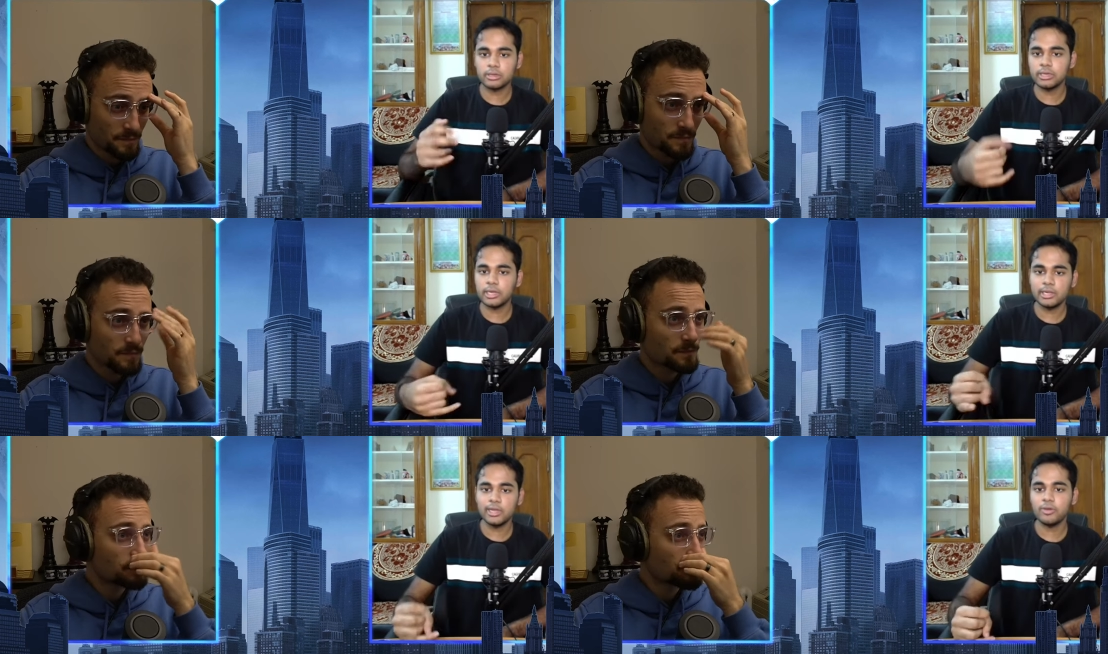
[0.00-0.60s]

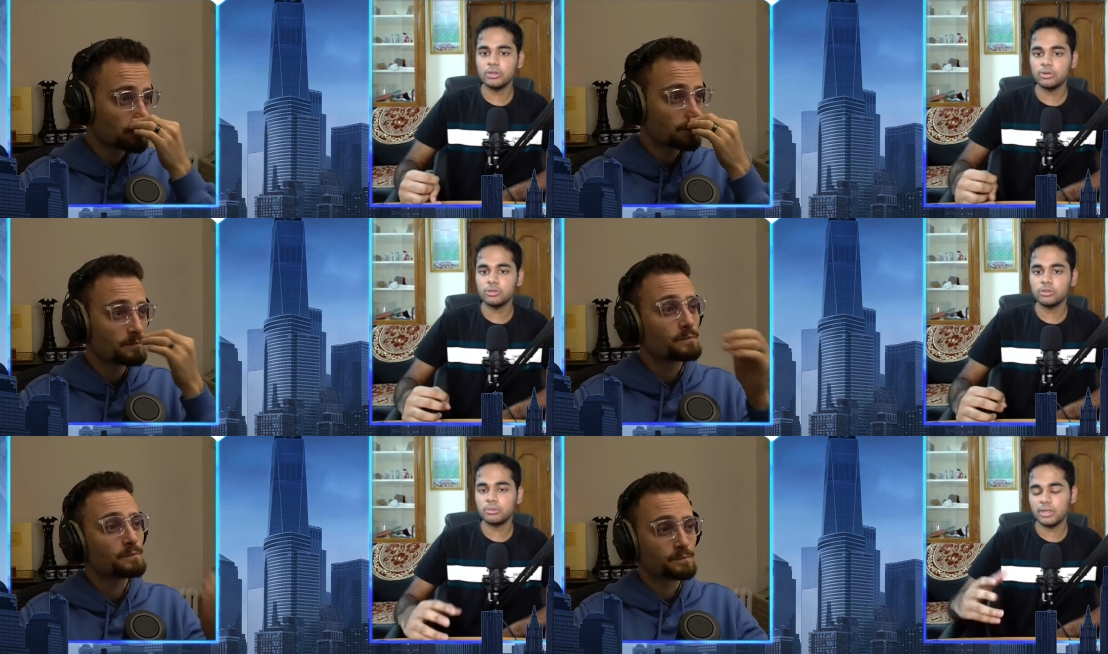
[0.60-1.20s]
Speaker 1: gained 11,
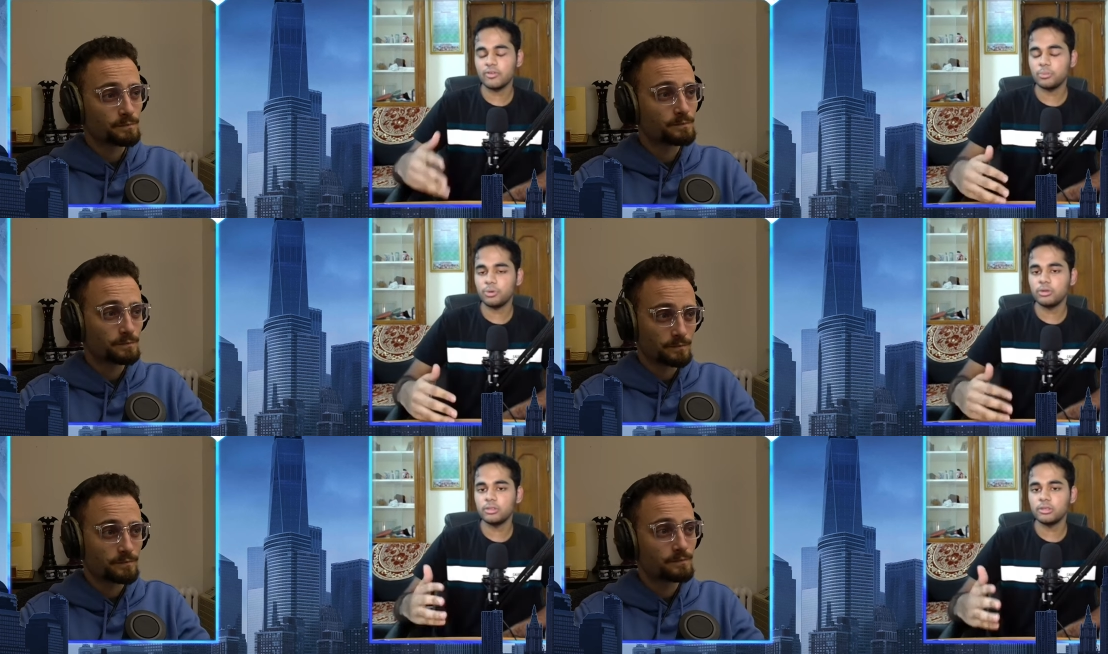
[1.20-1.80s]
11
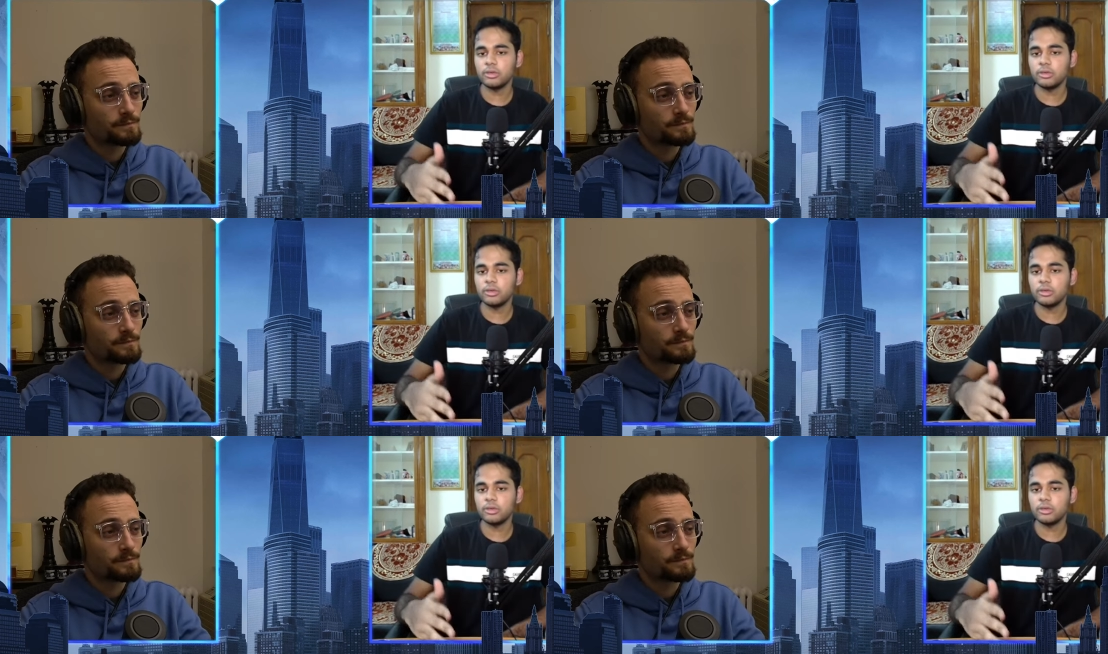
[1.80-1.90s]
points,